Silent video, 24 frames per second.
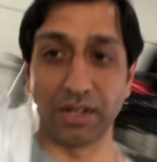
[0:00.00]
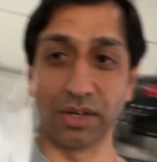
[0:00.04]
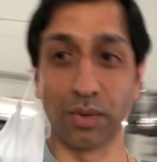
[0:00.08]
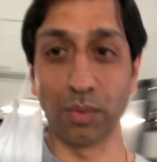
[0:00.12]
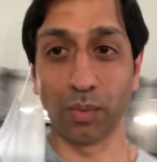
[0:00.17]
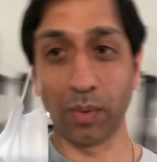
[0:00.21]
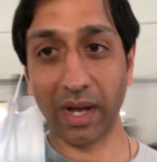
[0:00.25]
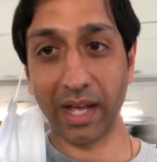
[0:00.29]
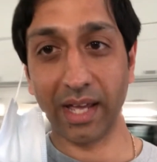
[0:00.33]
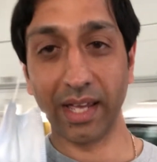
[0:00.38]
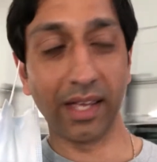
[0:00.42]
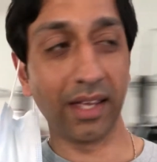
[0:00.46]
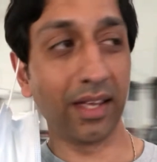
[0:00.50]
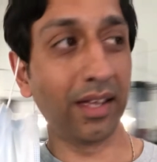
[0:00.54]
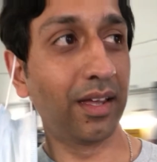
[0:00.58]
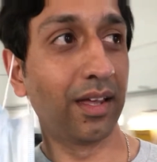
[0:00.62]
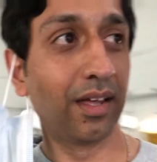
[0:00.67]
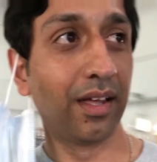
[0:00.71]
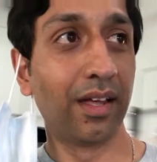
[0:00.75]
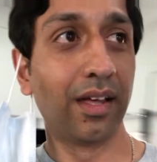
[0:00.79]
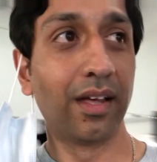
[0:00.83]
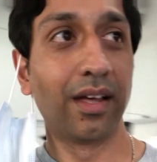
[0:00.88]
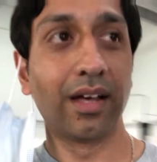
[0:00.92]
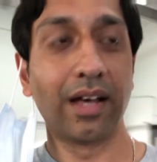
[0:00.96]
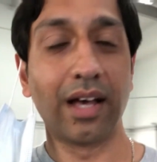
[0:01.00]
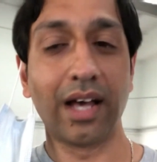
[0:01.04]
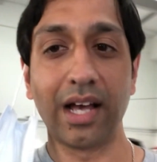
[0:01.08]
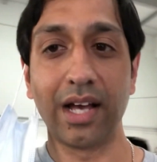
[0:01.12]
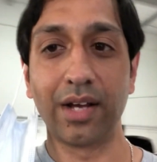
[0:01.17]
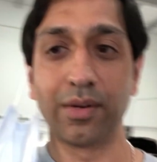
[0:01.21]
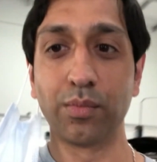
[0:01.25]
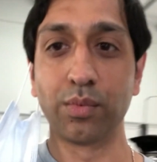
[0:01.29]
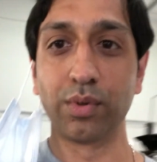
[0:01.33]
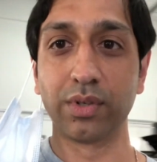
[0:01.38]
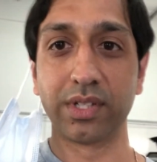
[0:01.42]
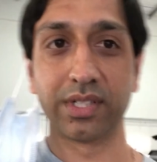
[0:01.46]
away
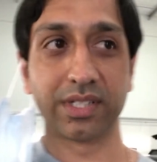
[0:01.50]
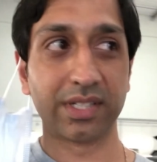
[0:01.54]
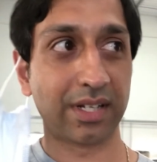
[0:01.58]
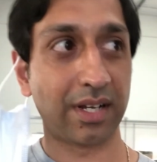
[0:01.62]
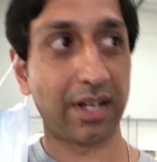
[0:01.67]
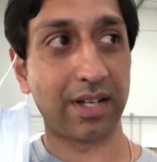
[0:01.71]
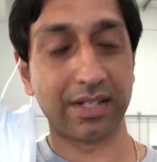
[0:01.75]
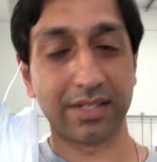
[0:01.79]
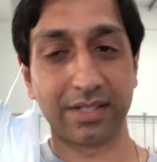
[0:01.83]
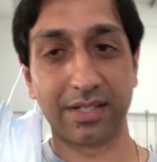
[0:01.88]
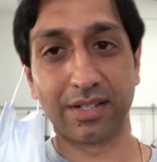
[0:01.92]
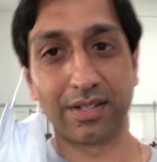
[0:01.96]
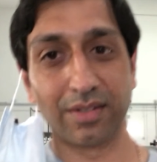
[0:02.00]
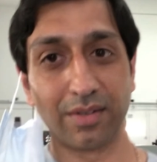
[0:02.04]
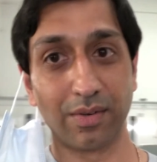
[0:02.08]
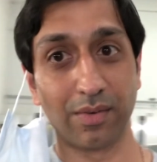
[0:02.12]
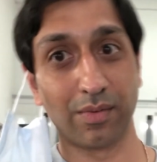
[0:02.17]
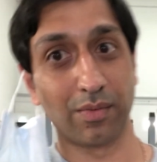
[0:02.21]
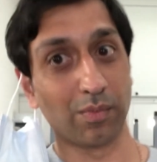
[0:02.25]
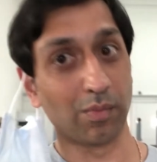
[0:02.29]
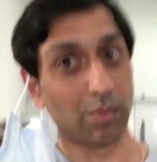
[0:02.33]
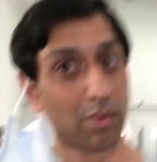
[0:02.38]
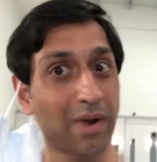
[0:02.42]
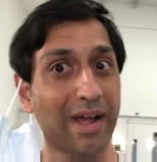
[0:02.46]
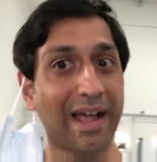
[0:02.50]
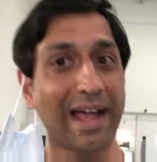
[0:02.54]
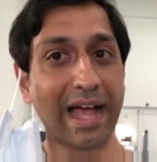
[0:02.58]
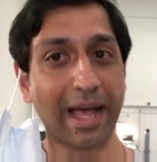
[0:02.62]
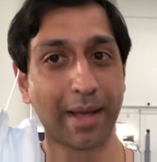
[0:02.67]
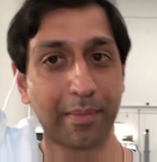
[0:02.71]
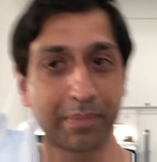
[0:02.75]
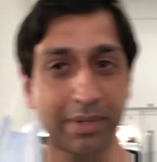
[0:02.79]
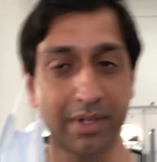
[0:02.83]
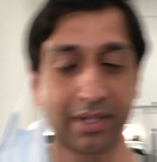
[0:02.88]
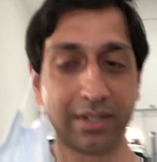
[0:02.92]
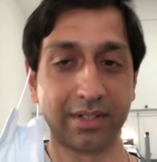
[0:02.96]
and we'll discuss what
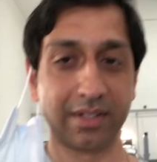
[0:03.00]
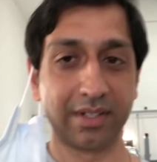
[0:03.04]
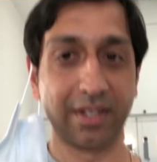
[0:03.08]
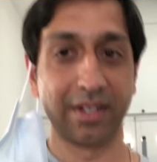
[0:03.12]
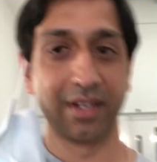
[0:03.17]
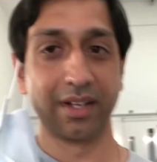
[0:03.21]
happened,